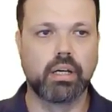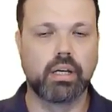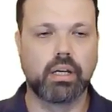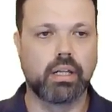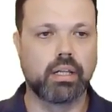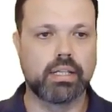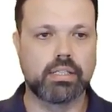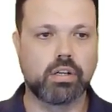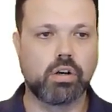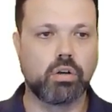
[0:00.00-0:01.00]
Uh, let's
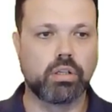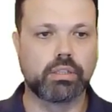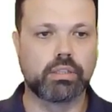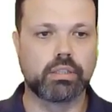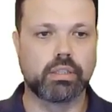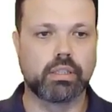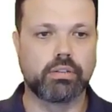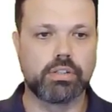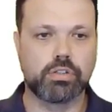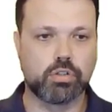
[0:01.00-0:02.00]
call it uh,
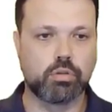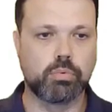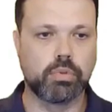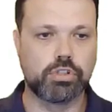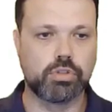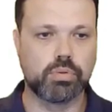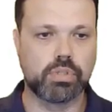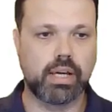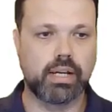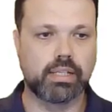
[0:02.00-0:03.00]
resource group we will choose
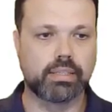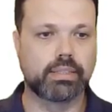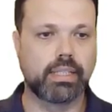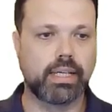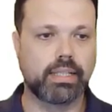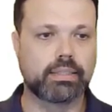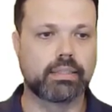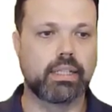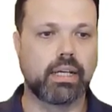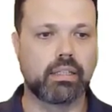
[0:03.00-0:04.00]
alex text
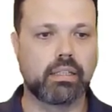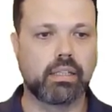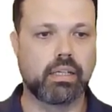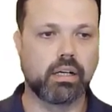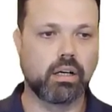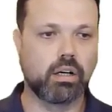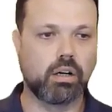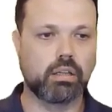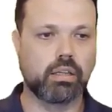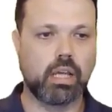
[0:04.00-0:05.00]
and the
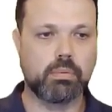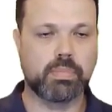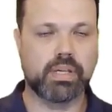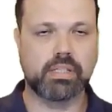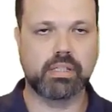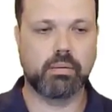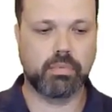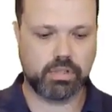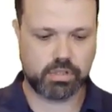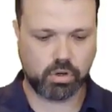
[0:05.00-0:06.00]
namespace name
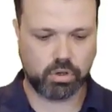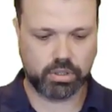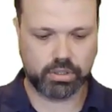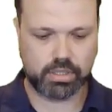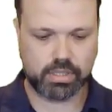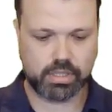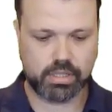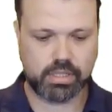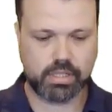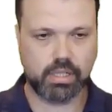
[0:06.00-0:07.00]
let's call it
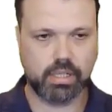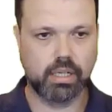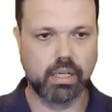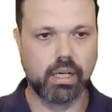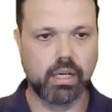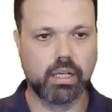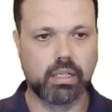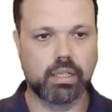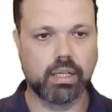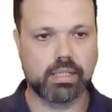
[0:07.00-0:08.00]
cdc
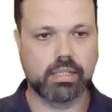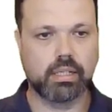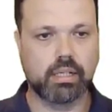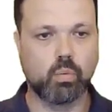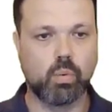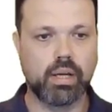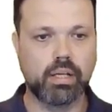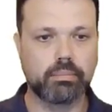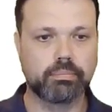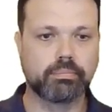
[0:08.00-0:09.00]
test one